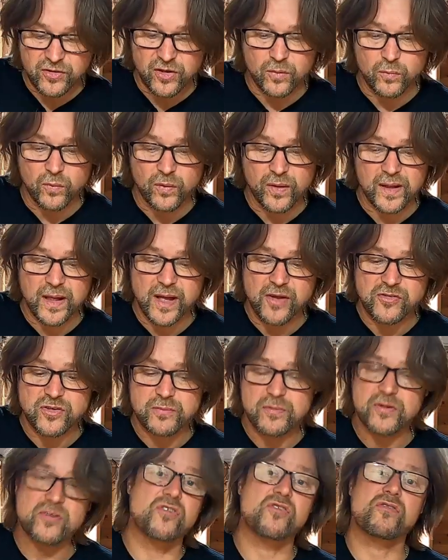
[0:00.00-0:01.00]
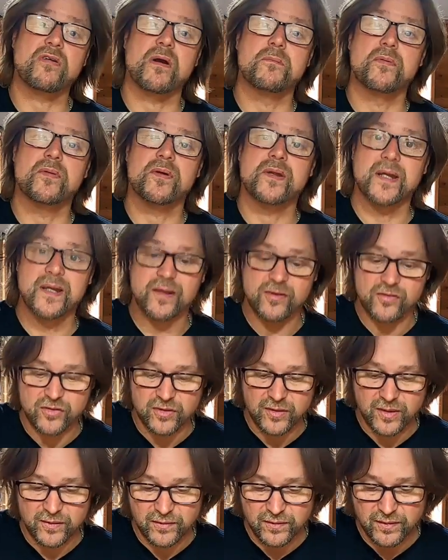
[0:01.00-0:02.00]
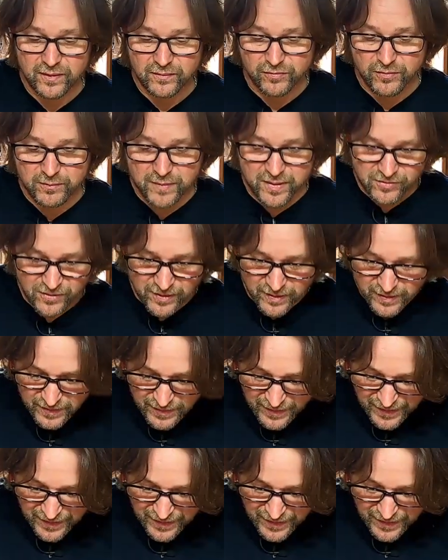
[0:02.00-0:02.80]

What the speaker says: in hot water. Last time I just crumbled it into the fermenter